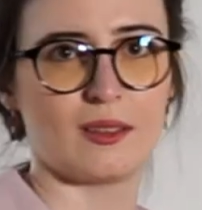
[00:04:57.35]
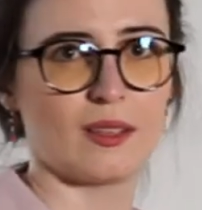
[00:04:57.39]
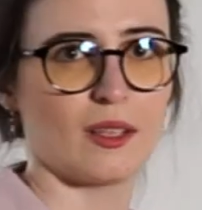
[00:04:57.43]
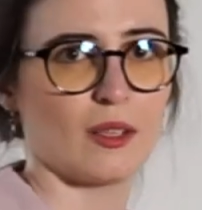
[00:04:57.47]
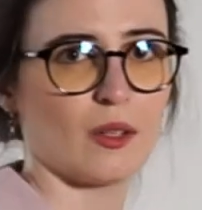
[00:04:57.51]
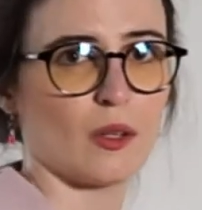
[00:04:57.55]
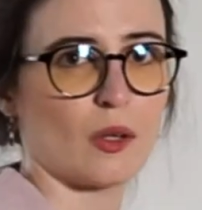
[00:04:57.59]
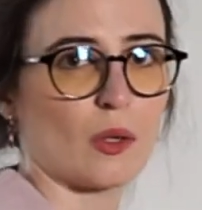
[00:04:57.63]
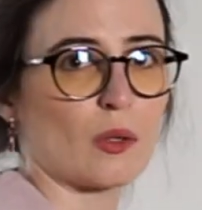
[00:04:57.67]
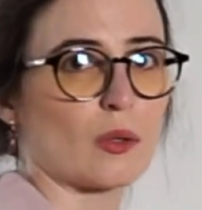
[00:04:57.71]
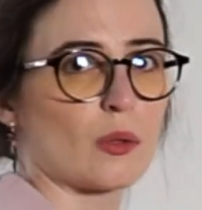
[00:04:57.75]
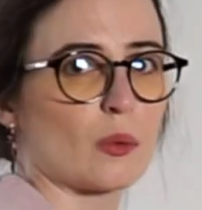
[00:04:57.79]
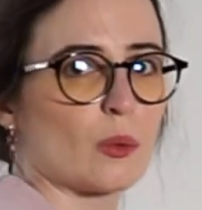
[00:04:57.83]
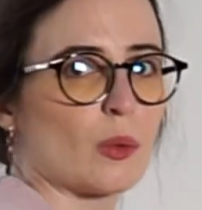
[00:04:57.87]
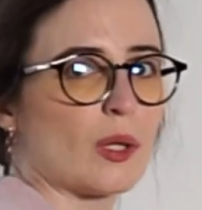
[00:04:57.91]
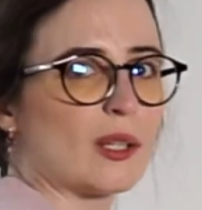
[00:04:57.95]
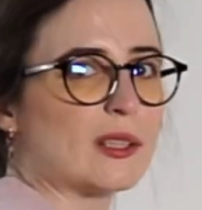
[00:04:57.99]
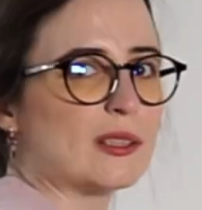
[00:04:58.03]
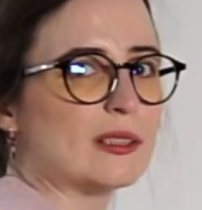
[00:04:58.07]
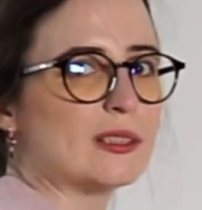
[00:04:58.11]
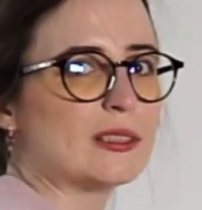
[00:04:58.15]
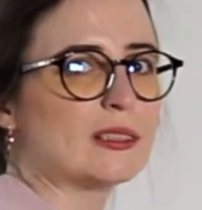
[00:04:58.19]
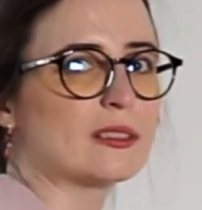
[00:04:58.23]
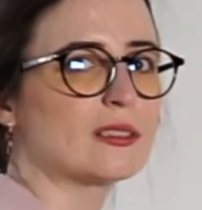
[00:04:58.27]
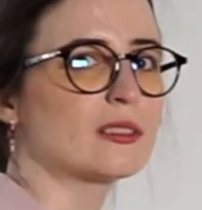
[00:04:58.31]

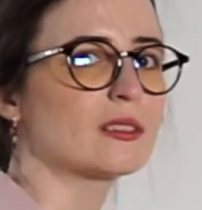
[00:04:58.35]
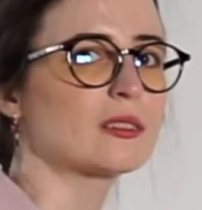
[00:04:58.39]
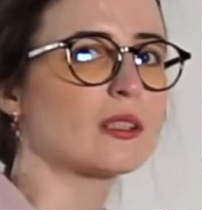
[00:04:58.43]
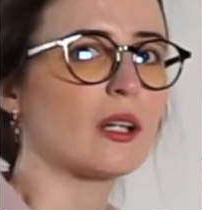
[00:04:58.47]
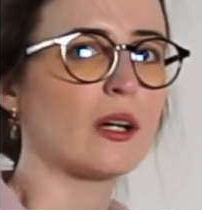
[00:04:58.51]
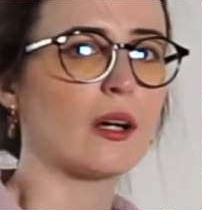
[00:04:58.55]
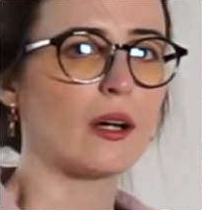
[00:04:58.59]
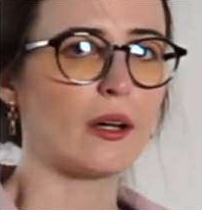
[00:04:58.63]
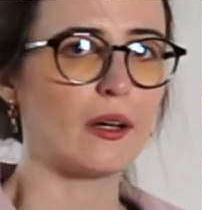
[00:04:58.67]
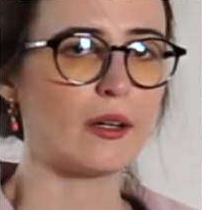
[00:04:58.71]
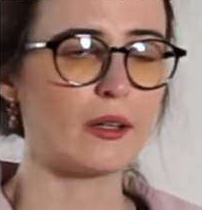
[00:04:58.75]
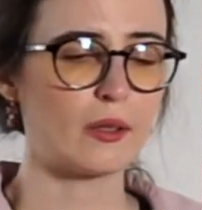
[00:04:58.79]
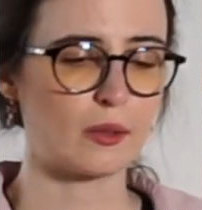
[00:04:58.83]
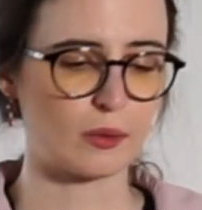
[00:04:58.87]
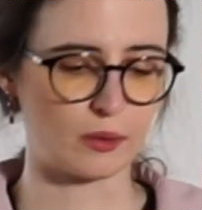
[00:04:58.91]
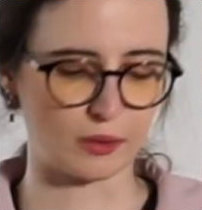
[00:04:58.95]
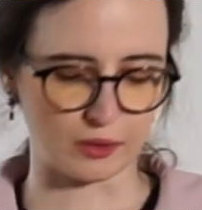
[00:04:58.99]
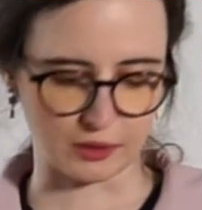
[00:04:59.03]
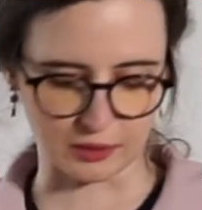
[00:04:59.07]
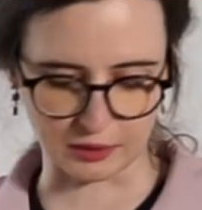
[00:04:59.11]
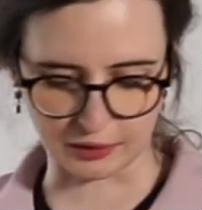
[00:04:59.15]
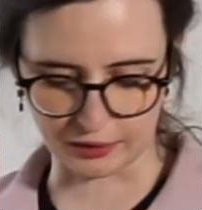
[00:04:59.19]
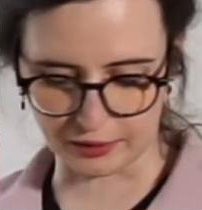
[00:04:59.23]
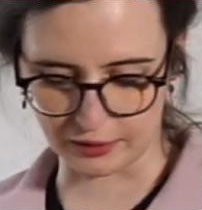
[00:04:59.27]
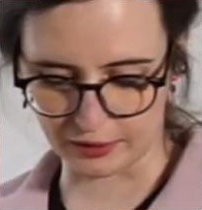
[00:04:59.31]
otherwise I
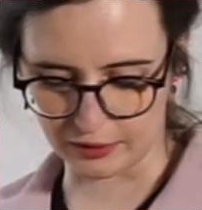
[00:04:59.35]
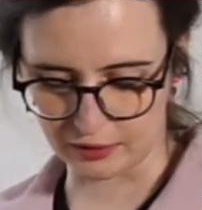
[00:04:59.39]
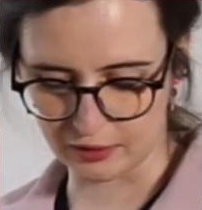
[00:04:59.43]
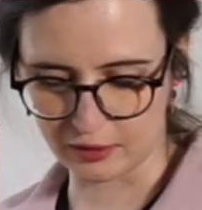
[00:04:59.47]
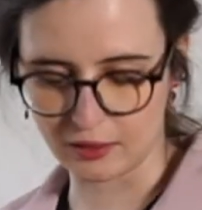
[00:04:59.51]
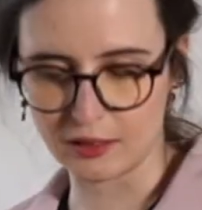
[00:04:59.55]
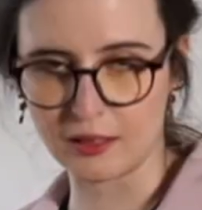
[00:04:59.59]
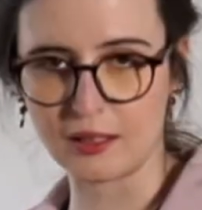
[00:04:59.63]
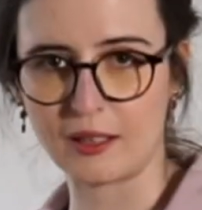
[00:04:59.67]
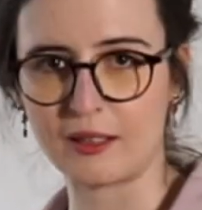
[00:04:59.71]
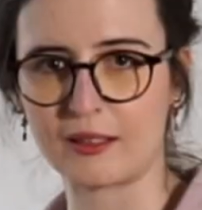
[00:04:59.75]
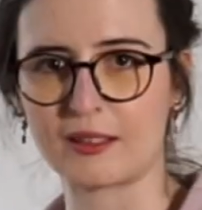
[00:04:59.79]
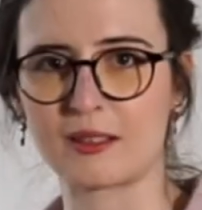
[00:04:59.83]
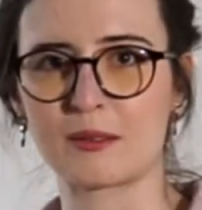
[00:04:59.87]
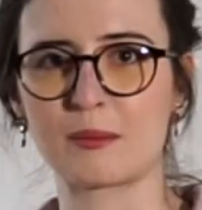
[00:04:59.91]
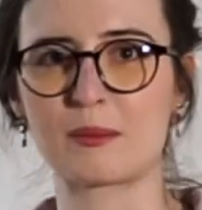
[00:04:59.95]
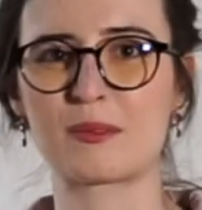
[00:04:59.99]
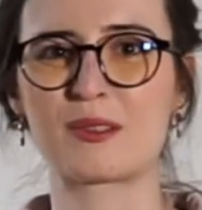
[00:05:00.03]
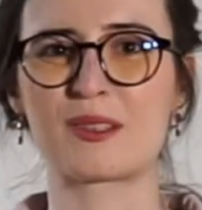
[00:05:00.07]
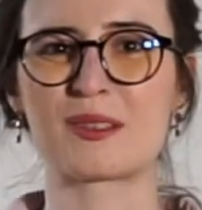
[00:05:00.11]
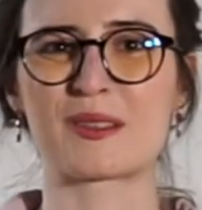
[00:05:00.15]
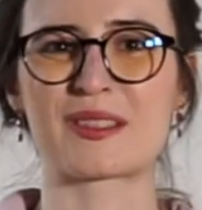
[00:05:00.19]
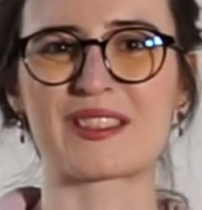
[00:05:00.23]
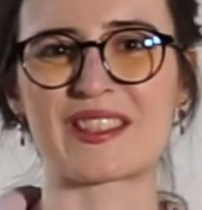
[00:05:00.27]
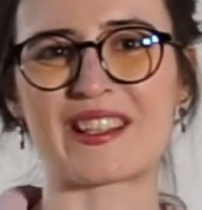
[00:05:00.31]
really like the
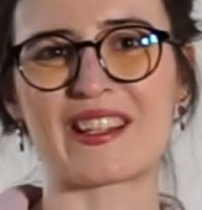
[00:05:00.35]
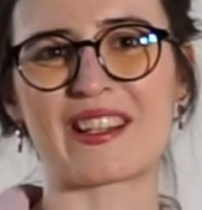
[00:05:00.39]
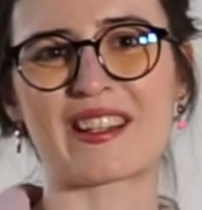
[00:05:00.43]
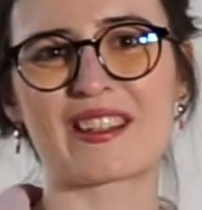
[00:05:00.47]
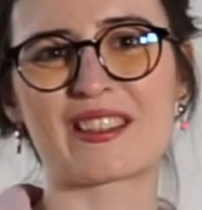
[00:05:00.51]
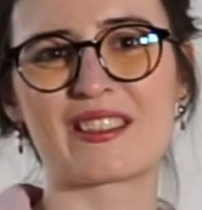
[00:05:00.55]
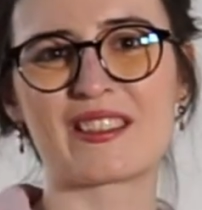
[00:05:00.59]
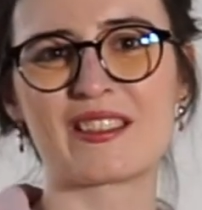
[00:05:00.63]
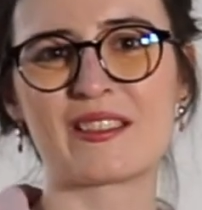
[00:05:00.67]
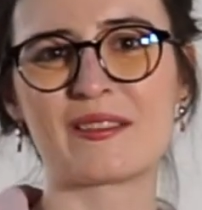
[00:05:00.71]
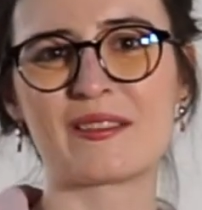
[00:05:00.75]
project.